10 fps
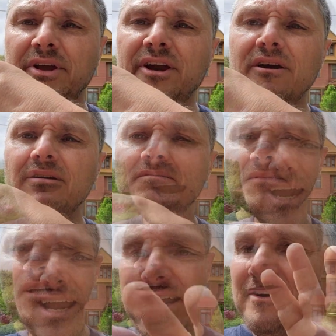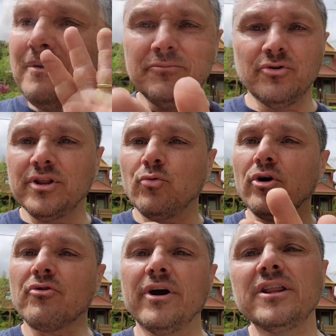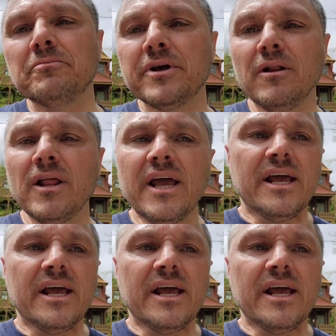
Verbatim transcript: there and I'm doing the work right in the middle.